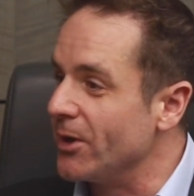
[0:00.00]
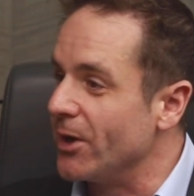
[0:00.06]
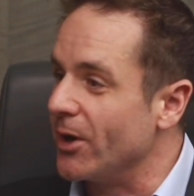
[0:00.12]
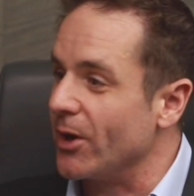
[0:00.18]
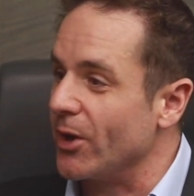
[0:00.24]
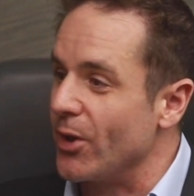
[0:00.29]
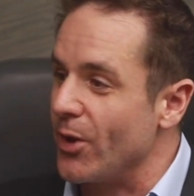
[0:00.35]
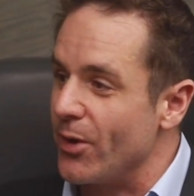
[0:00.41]

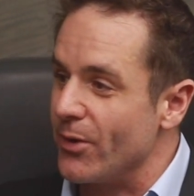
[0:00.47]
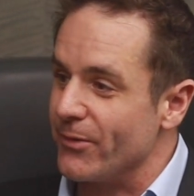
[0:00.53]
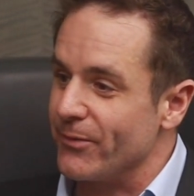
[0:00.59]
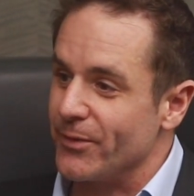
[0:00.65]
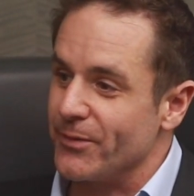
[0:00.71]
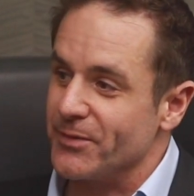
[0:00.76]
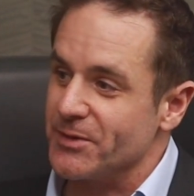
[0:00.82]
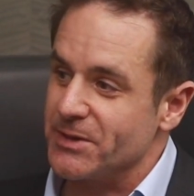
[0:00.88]
A lot
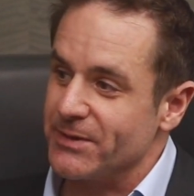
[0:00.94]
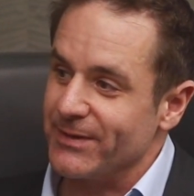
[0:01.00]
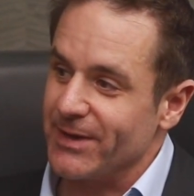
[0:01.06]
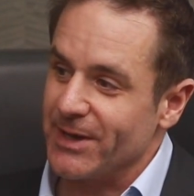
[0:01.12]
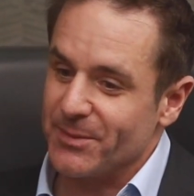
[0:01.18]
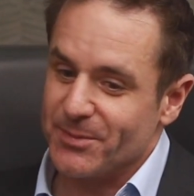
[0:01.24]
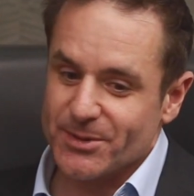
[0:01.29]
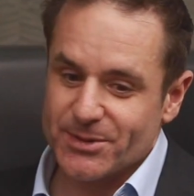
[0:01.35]
of other
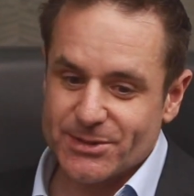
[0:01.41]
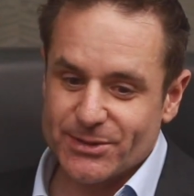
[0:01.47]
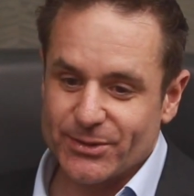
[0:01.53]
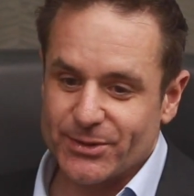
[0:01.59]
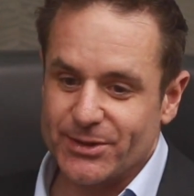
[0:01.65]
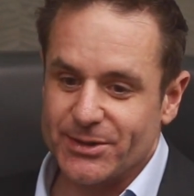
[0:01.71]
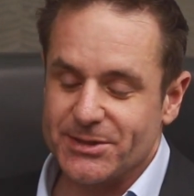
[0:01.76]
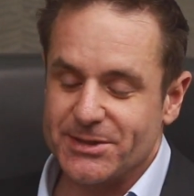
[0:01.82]
developers
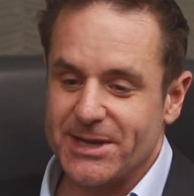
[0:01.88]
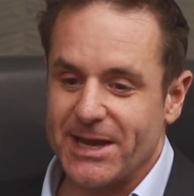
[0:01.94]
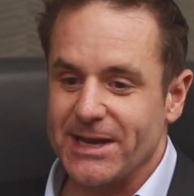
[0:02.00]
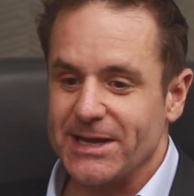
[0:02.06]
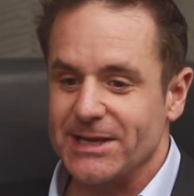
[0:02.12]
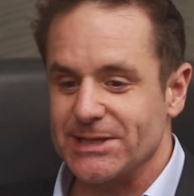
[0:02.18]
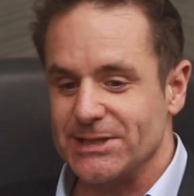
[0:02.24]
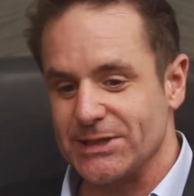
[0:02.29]
look at
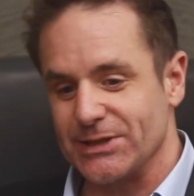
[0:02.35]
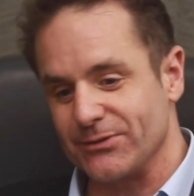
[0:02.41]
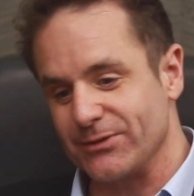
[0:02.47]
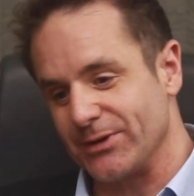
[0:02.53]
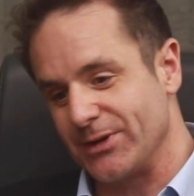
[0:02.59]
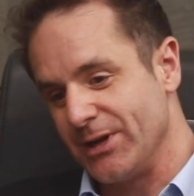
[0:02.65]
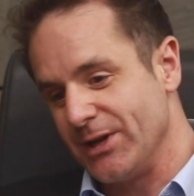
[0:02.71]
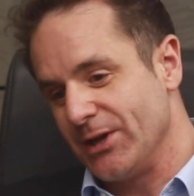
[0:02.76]

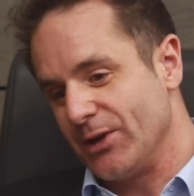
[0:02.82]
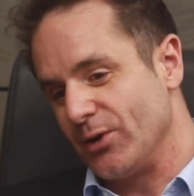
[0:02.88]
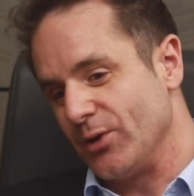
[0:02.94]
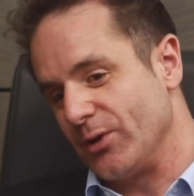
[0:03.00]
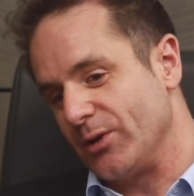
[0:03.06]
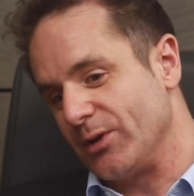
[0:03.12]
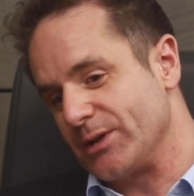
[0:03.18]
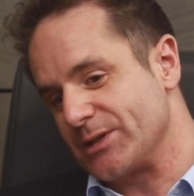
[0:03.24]
data,
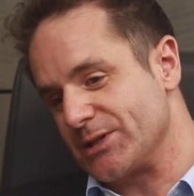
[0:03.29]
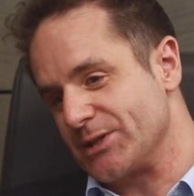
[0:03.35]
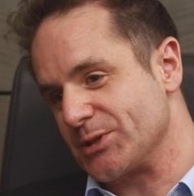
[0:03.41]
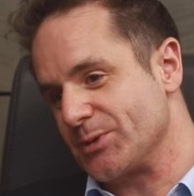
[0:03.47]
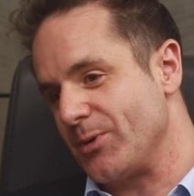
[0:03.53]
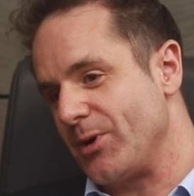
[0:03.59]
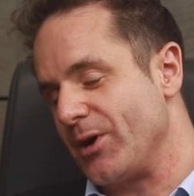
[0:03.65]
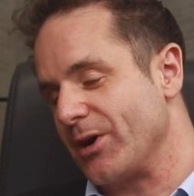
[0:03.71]
listen
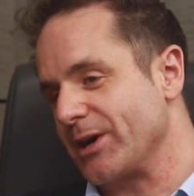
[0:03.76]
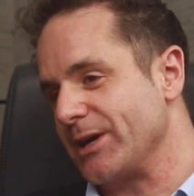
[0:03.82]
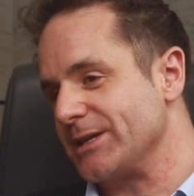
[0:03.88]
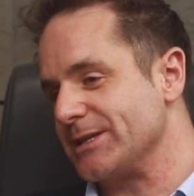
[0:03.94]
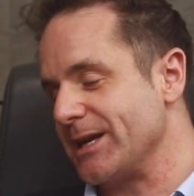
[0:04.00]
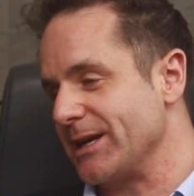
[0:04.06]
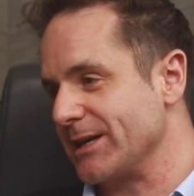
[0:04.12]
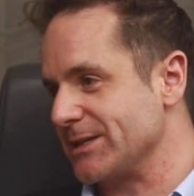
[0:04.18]
to
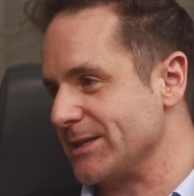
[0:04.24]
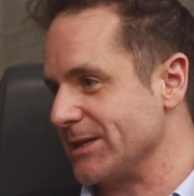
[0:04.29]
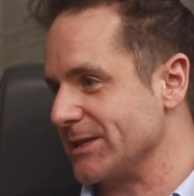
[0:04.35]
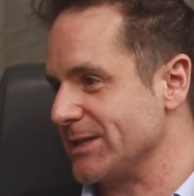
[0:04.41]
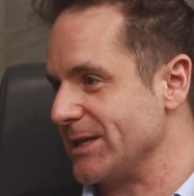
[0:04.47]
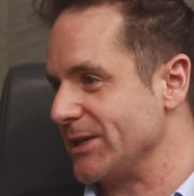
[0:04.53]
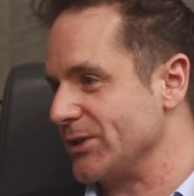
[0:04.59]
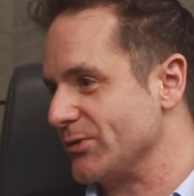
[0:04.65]
architects,
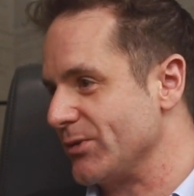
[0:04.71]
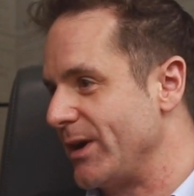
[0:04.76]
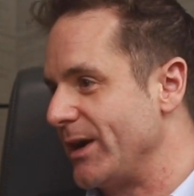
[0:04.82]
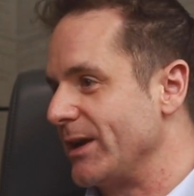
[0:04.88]
etc.